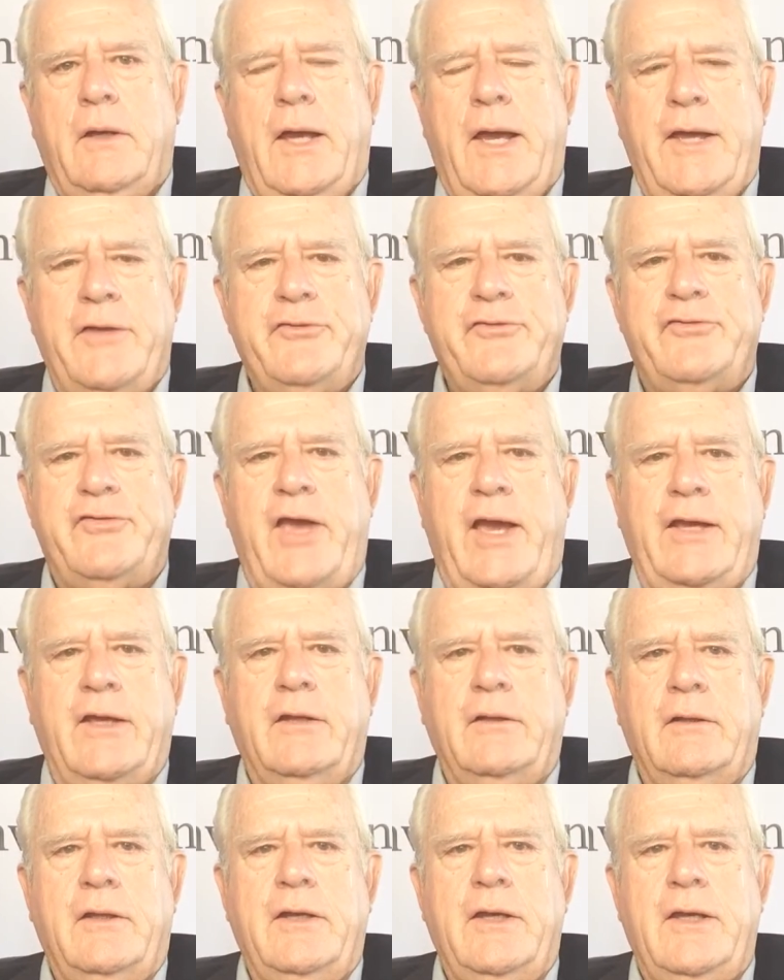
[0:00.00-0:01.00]
and
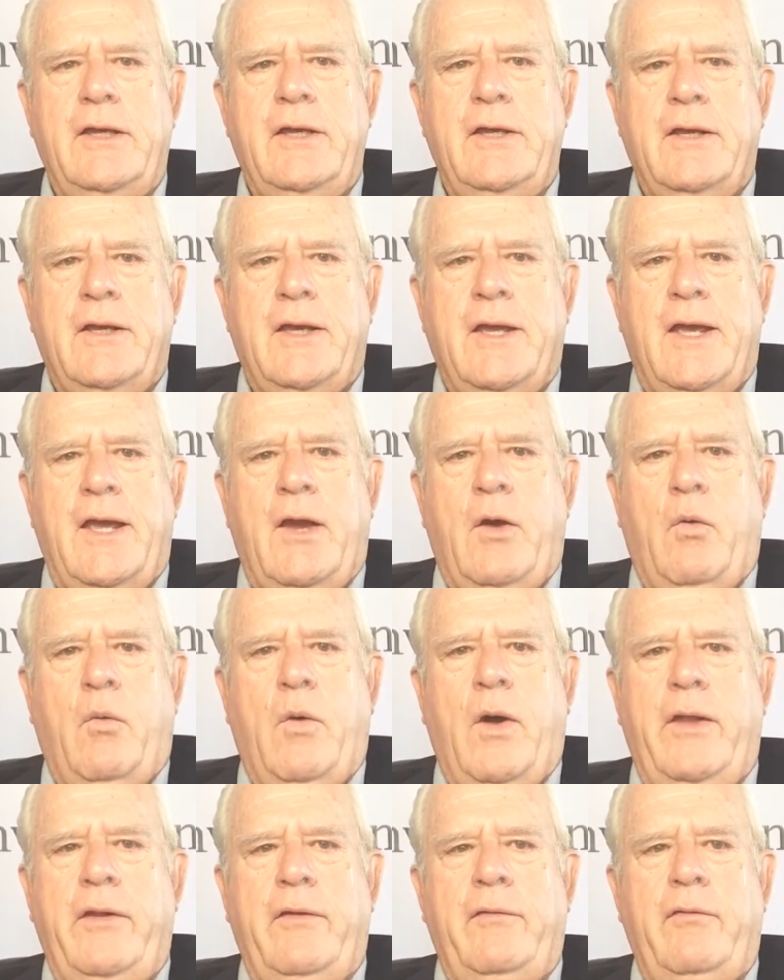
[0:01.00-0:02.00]
secondly,
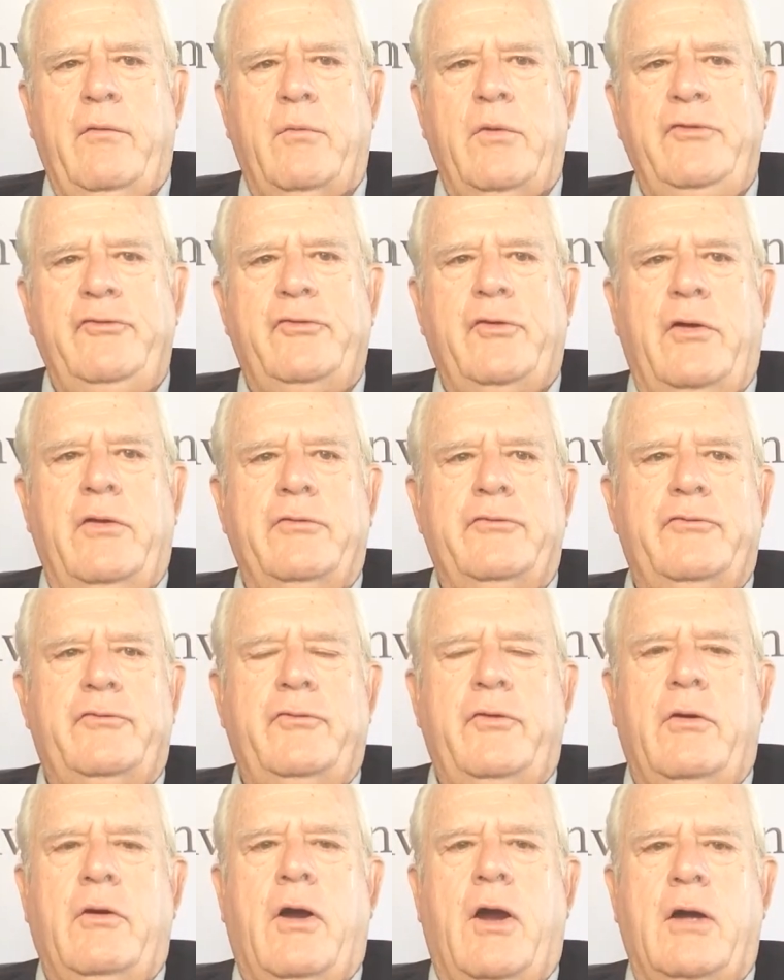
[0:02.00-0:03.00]
whether the
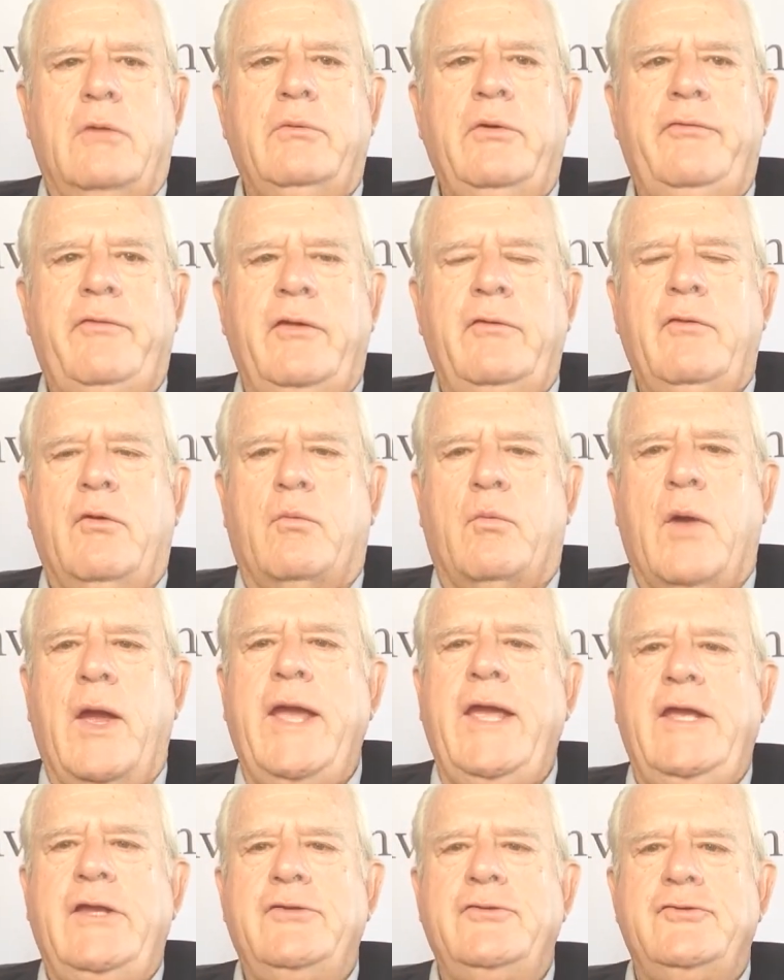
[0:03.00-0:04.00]
results are within the
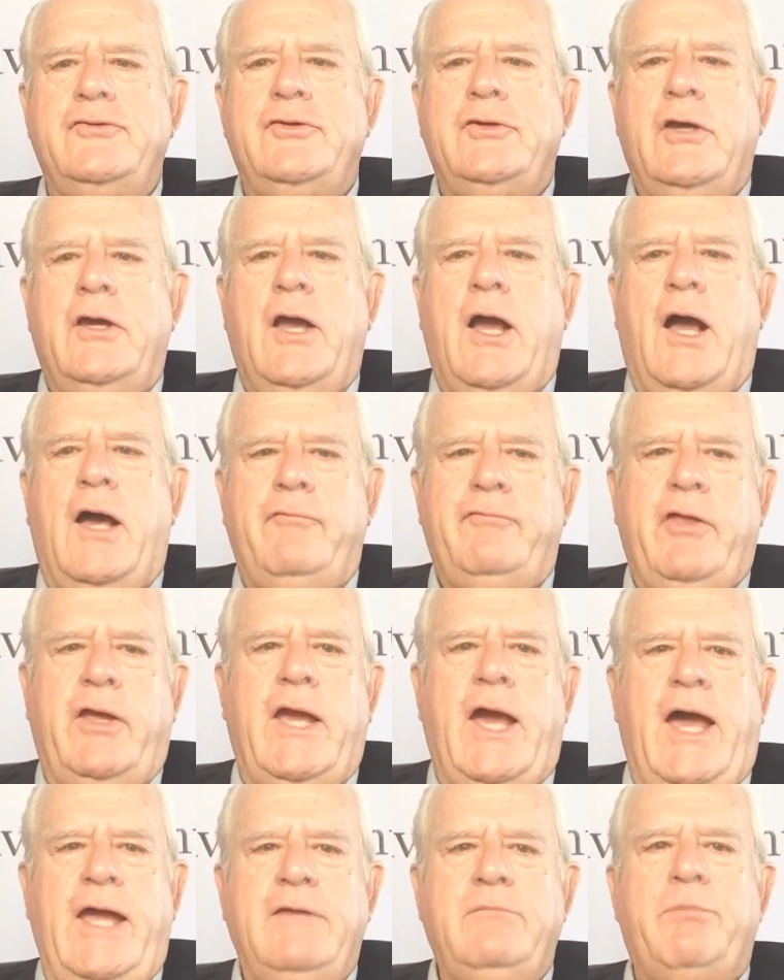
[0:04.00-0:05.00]
range of the
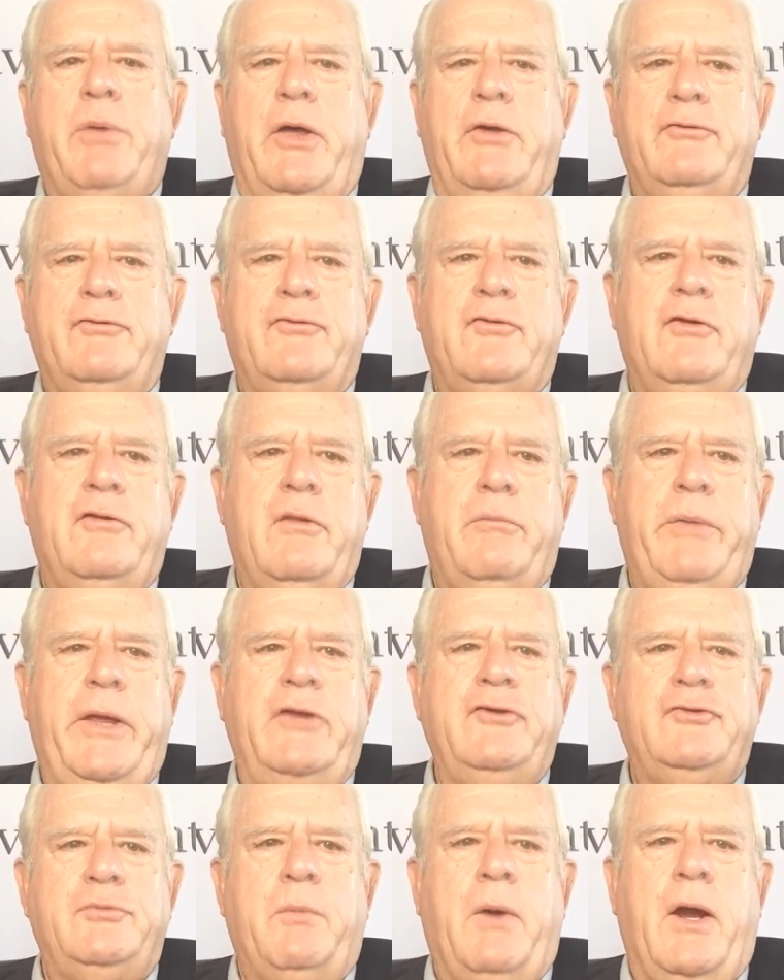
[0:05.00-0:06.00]
guidepost or the
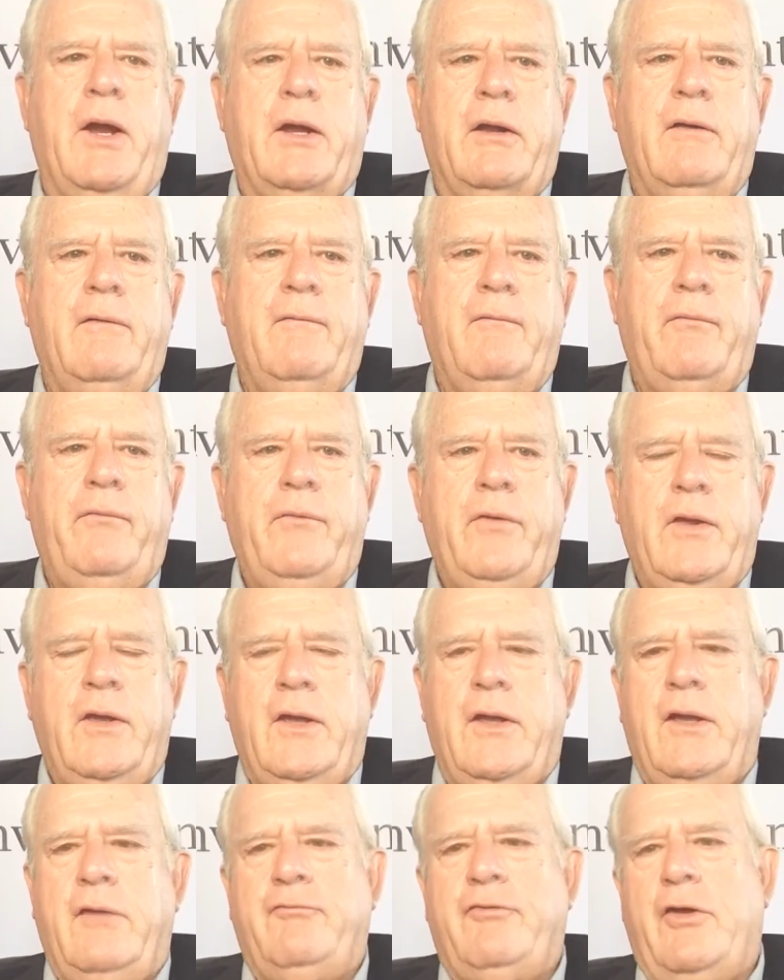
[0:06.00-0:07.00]
benchmark.
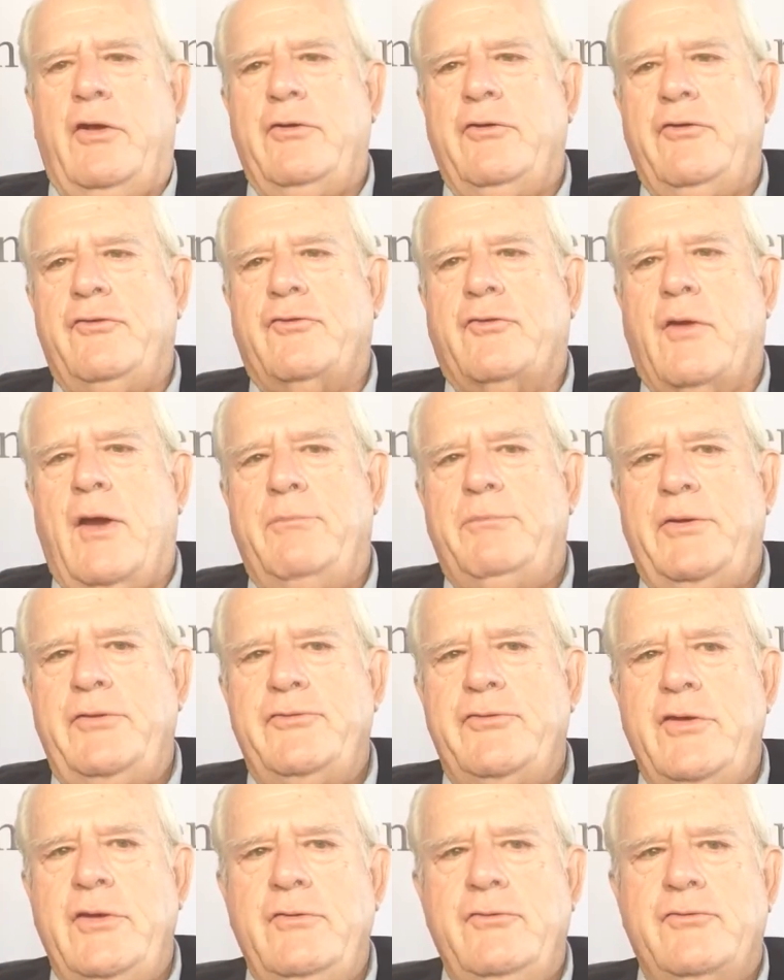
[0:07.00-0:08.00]
If there are
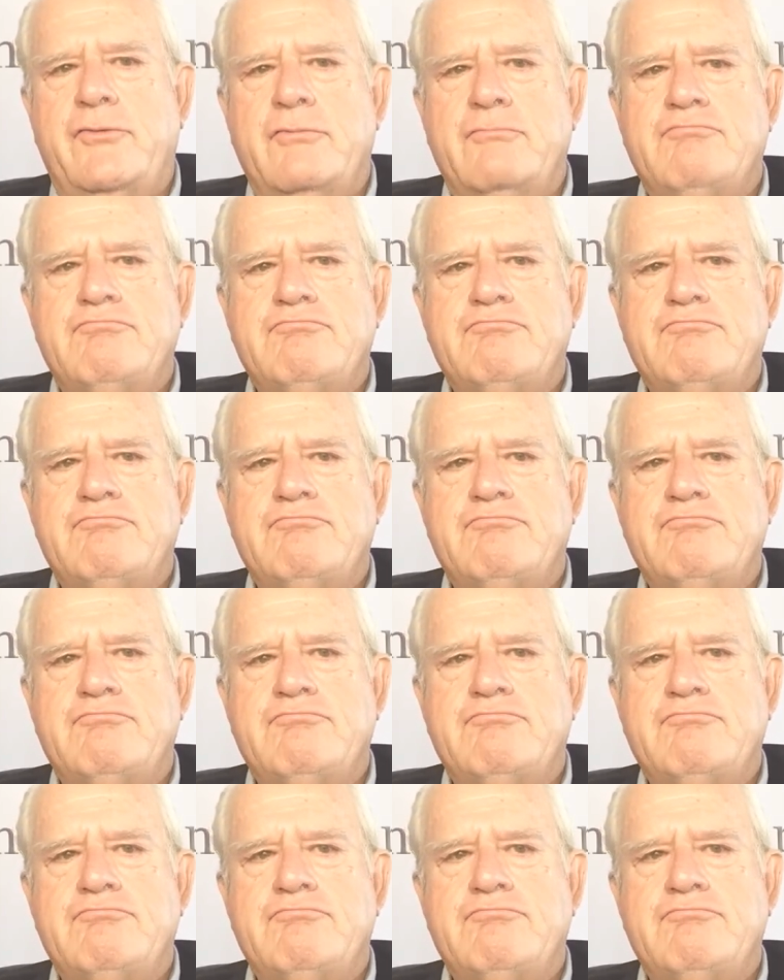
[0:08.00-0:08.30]
discrepancies